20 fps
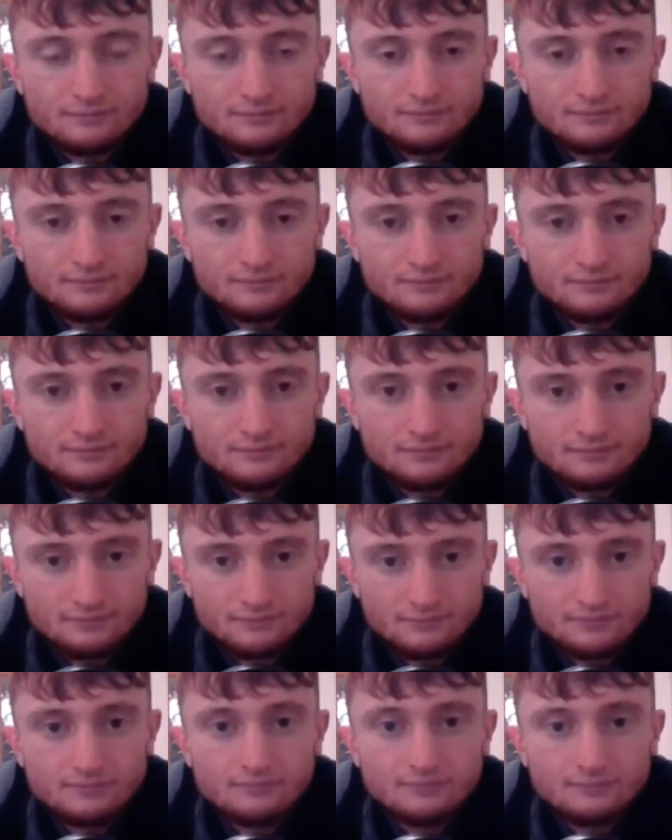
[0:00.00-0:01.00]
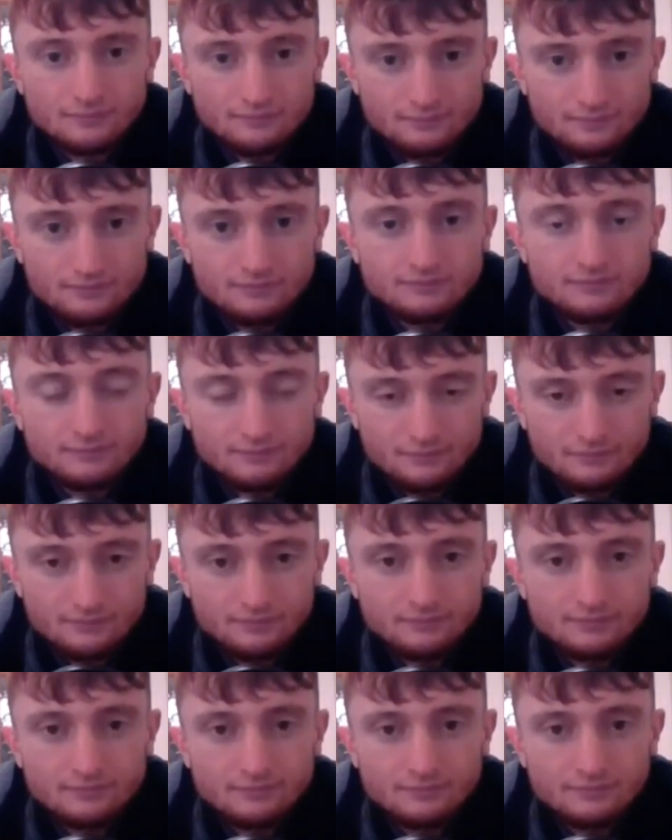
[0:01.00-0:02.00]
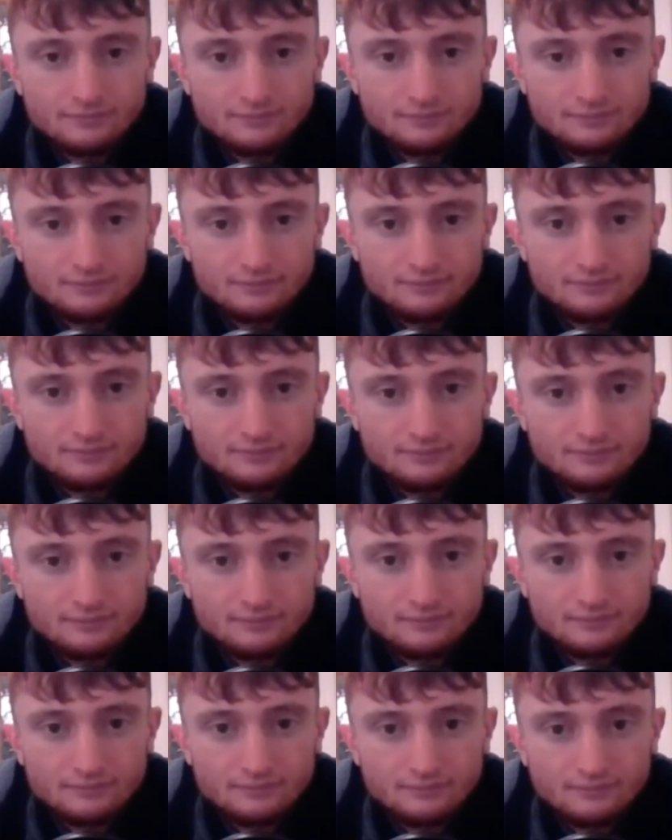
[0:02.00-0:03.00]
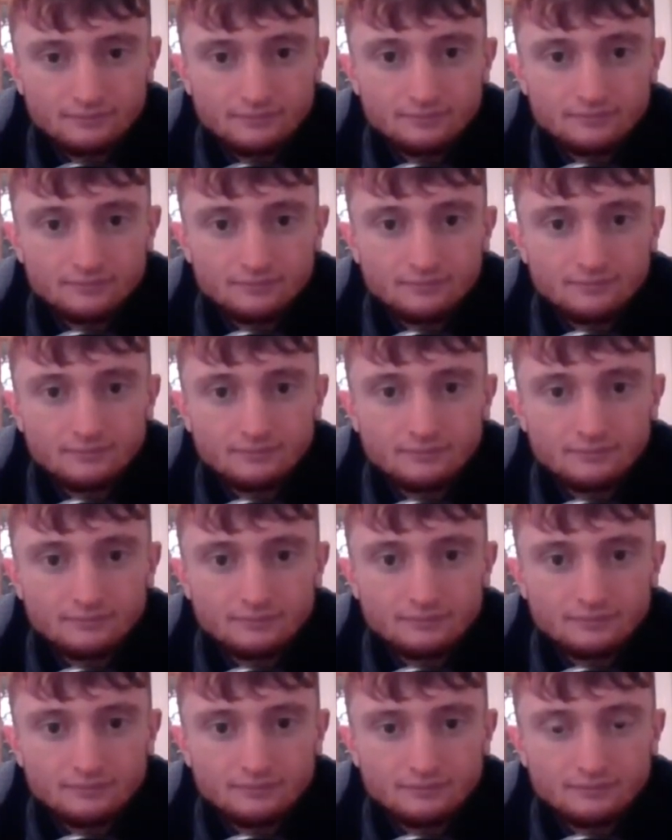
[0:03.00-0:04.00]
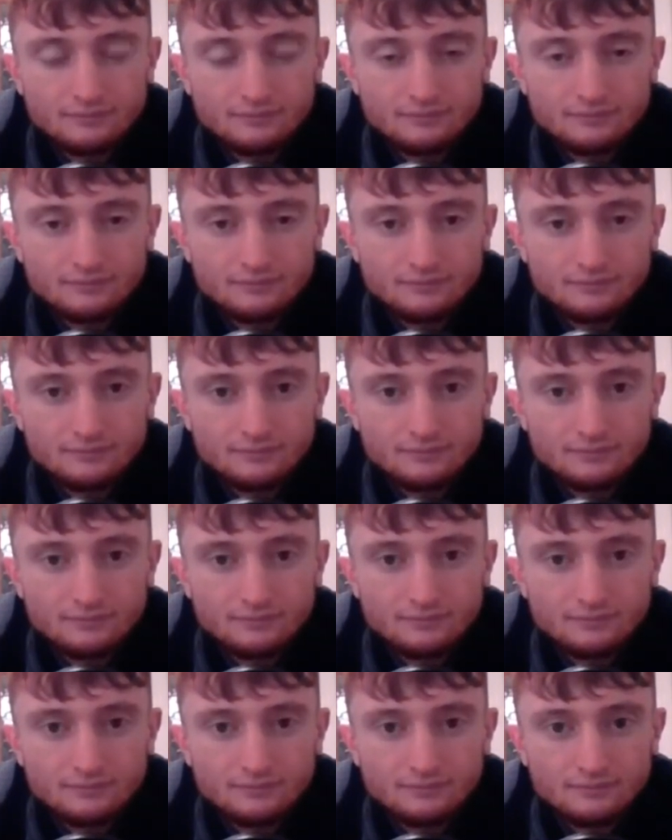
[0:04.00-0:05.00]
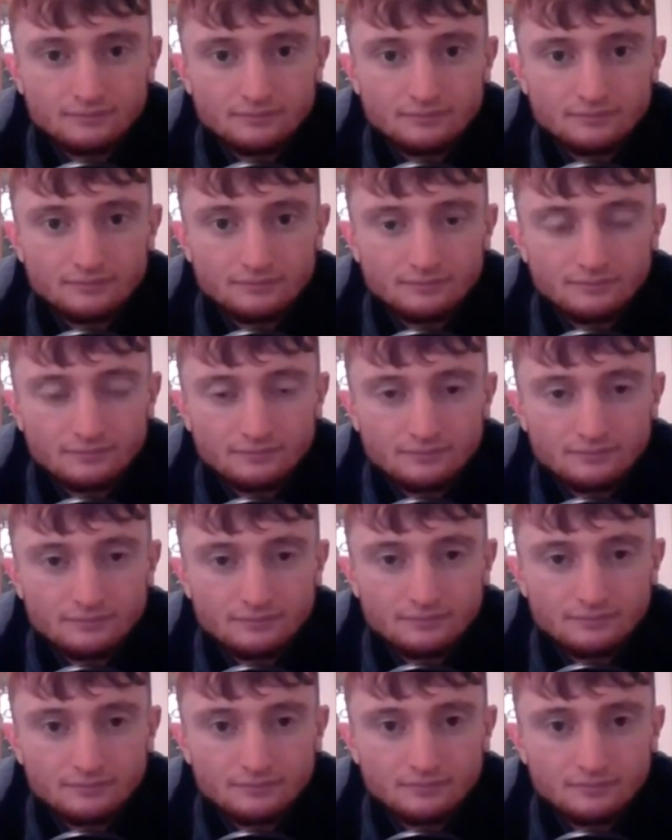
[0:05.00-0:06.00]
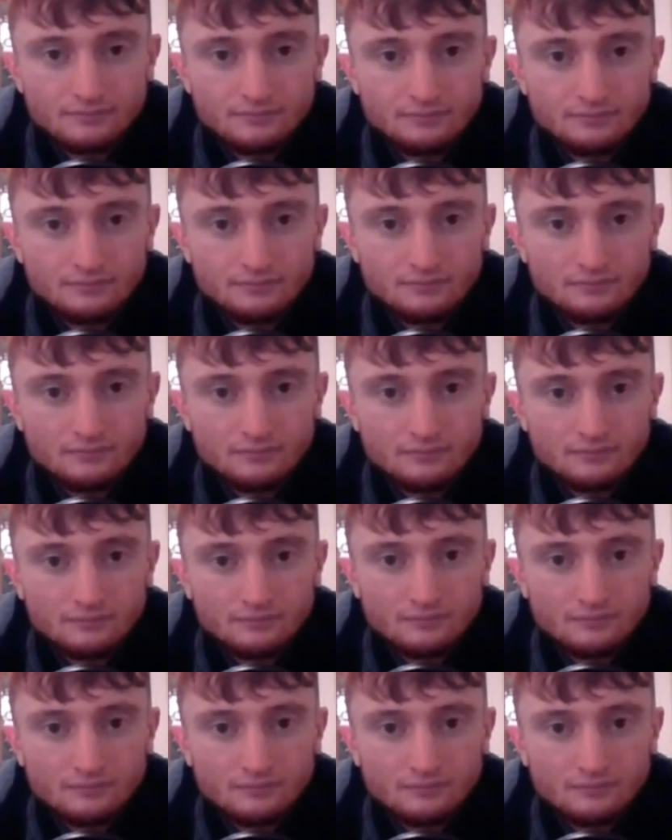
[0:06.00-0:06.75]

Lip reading: This person isn't speaking.